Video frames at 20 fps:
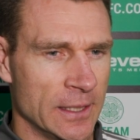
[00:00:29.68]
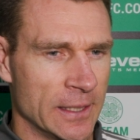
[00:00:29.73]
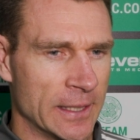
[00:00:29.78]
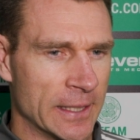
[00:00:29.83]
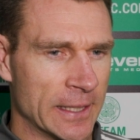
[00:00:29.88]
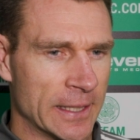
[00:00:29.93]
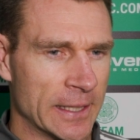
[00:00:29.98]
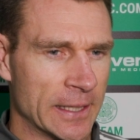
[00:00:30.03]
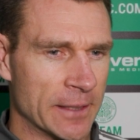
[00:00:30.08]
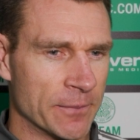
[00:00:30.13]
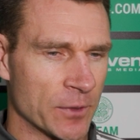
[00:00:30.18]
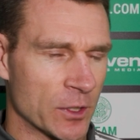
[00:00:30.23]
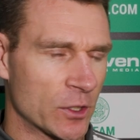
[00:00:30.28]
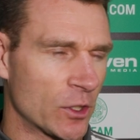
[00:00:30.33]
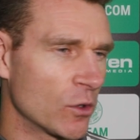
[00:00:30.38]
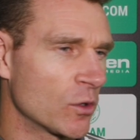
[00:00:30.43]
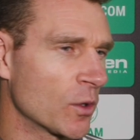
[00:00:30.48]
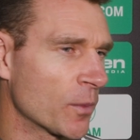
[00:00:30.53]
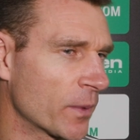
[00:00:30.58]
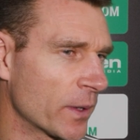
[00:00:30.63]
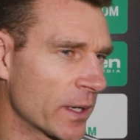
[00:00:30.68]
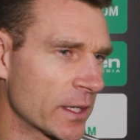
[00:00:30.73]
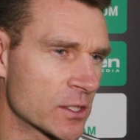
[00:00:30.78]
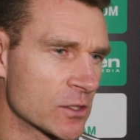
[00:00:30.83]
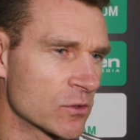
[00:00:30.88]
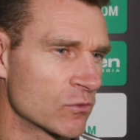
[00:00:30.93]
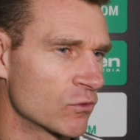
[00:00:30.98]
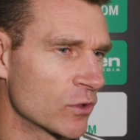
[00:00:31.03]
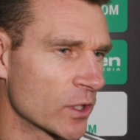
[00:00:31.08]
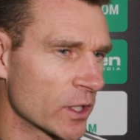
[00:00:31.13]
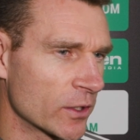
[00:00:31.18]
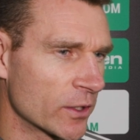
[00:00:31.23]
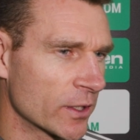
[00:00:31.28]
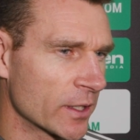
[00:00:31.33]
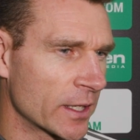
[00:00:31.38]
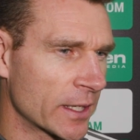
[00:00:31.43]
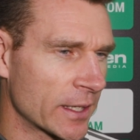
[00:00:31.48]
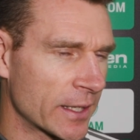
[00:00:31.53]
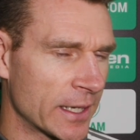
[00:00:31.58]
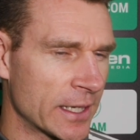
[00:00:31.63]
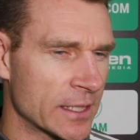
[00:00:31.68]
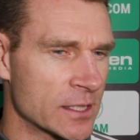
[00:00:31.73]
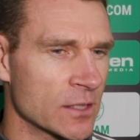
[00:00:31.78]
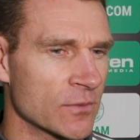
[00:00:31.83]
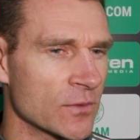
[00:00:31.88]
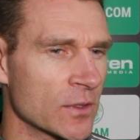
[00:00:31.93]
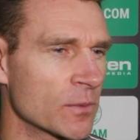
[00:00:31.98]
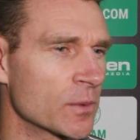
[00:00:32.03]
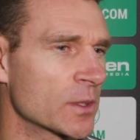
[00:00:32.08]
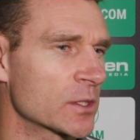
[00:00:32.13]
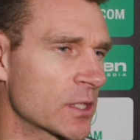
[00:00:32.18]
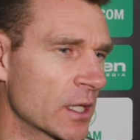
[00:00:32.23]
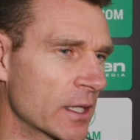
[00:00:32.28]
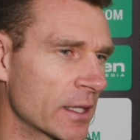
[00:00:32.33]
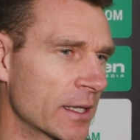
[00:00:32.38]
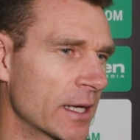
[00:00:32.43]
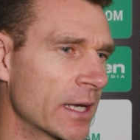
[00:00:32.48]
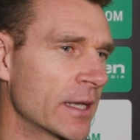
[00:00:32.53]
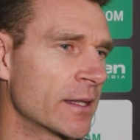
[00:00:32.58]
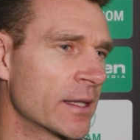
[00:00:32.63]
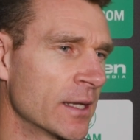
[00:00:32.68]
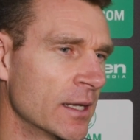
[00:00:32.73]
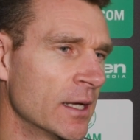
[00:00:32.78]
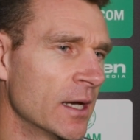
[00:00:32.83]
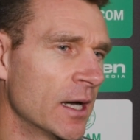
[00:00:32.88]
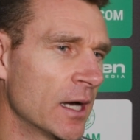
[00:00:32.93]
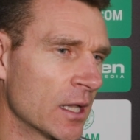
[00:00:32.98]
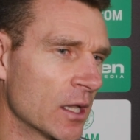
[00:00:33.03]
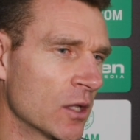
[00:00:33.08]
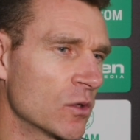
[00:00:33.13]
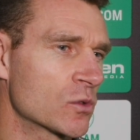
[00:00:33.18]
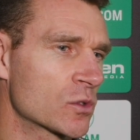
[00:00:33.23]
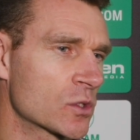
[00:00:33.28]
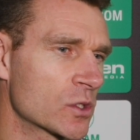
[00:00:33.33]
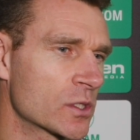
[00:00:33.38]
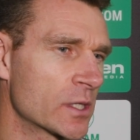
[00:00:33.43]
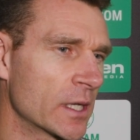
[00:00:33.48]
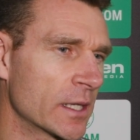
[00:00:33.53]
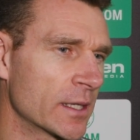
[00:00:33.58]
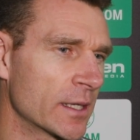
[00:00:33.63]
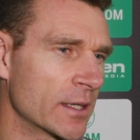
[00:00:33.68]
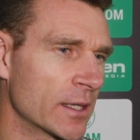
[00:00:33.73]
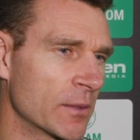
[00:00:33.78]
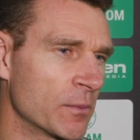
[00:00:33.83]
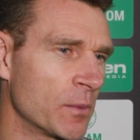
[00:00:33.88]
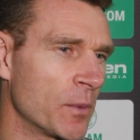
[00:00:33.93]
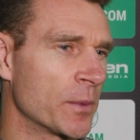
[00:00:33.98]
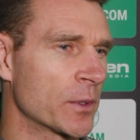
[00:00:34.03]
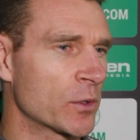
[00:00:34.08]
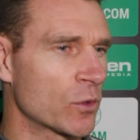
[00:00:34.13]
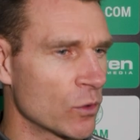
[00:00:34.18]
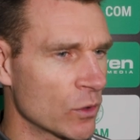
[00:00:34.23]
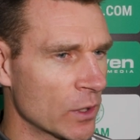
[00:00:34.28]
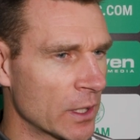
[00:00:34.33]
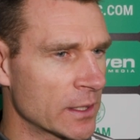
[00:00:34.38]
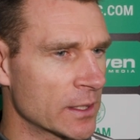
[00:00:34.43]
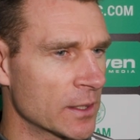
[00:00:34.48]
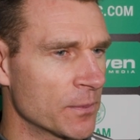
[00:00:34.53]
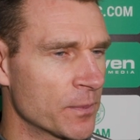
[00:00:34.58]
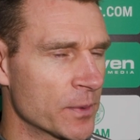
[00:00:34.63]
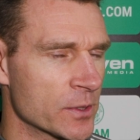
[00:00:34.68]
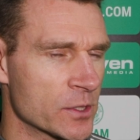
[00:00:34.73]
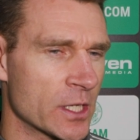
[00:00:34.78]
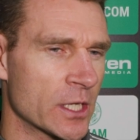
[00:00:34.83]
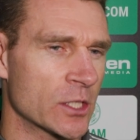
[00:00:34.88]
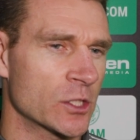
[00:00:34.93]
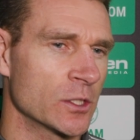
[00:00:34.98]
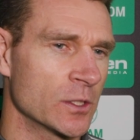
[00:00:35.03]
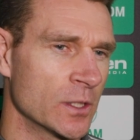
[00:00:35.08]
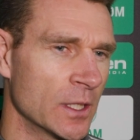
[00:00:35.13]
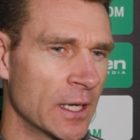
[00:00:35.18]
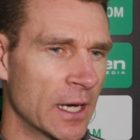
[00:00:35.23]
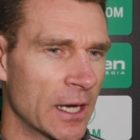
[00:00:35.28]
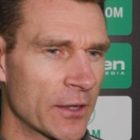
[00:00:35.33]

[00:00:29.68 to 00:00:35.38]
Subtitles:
They're counter-pressing really, really aggressively, which then allows us then to then, when we do land in possession,